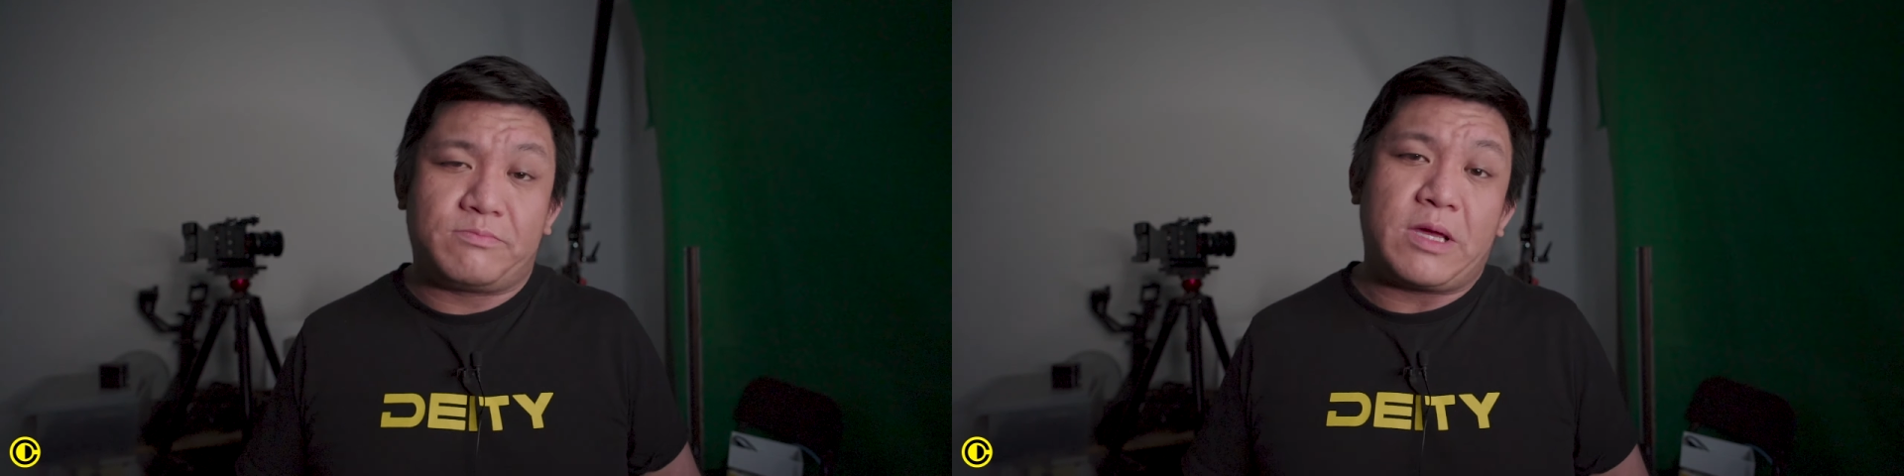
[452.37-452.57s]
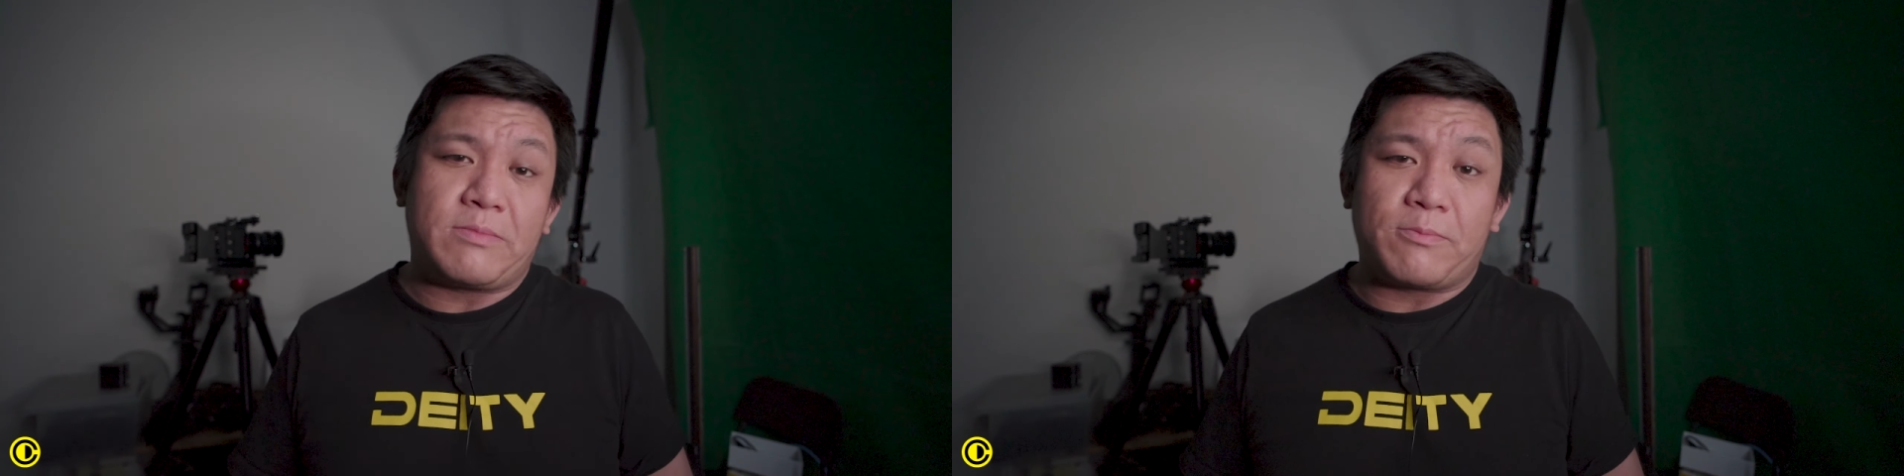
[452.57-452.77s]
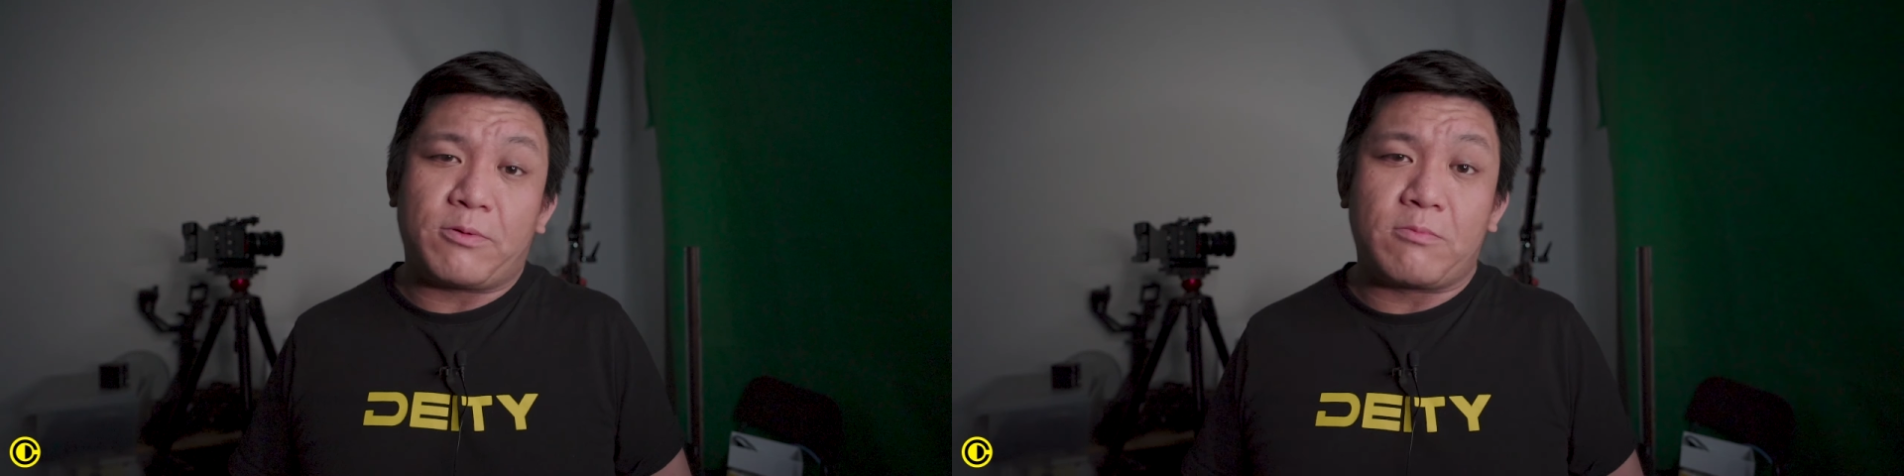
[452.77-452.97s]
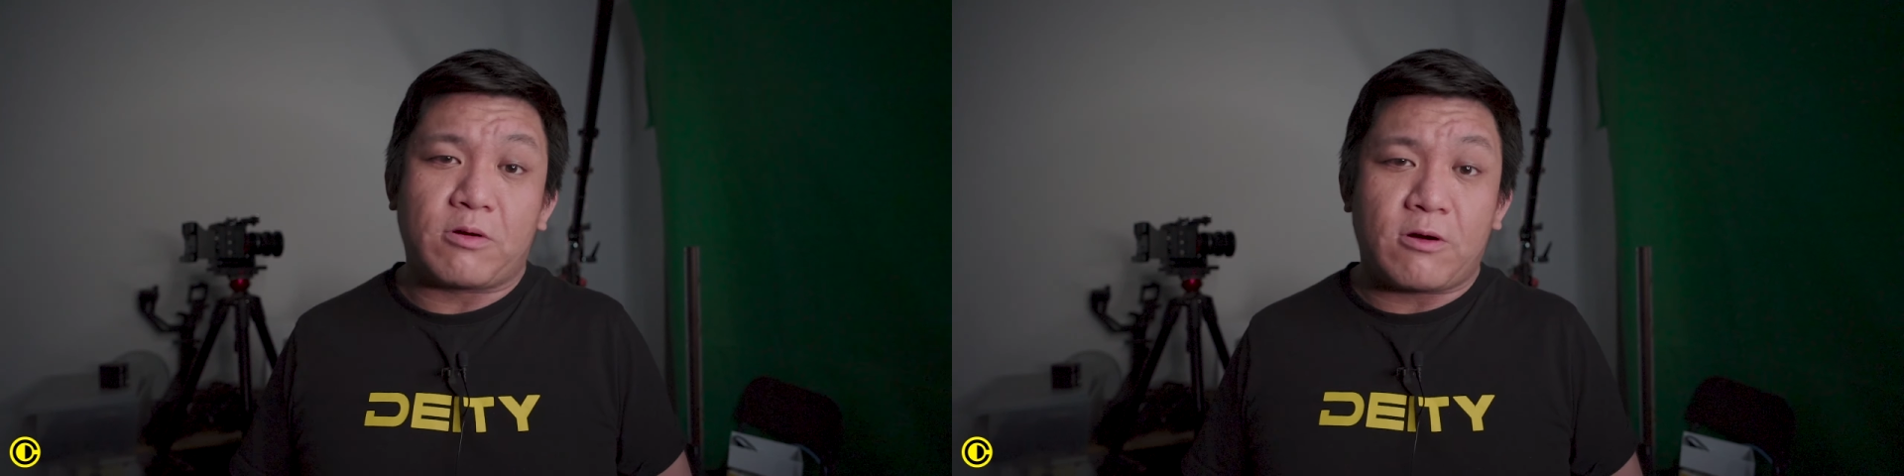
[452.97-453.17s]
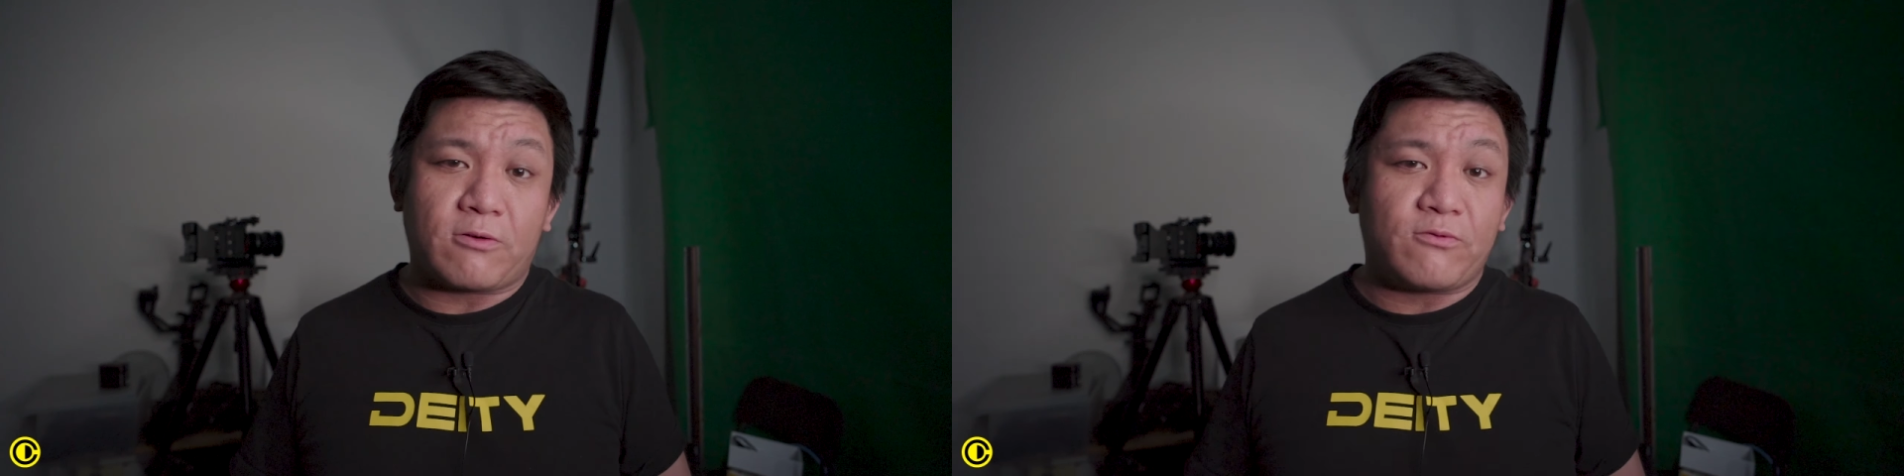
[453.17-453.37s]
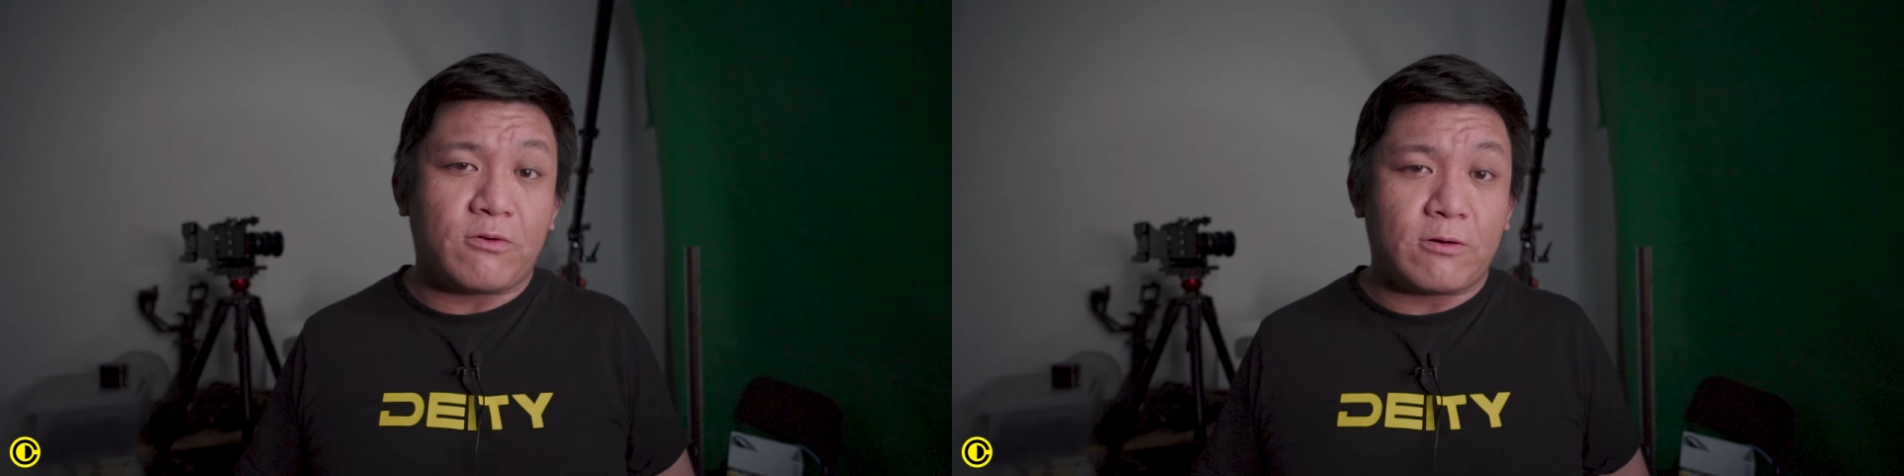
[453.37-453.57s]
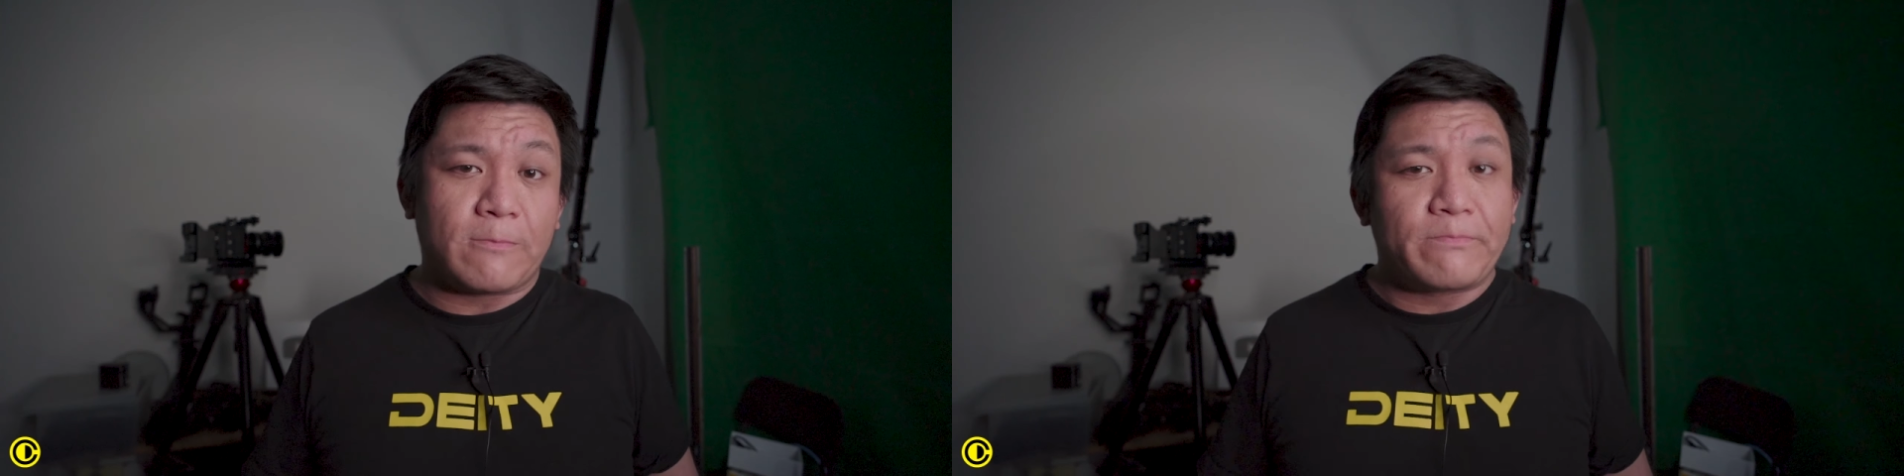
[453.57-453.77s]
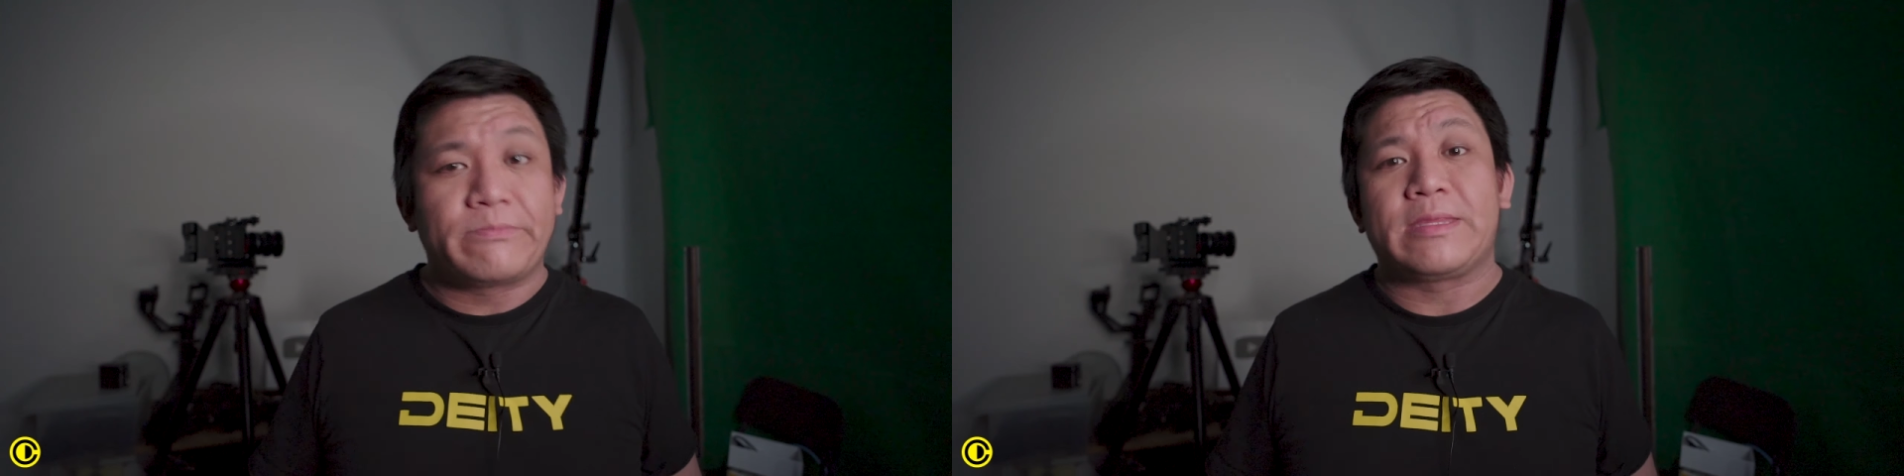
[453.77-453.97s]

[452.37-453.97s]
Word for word: maybe promo code for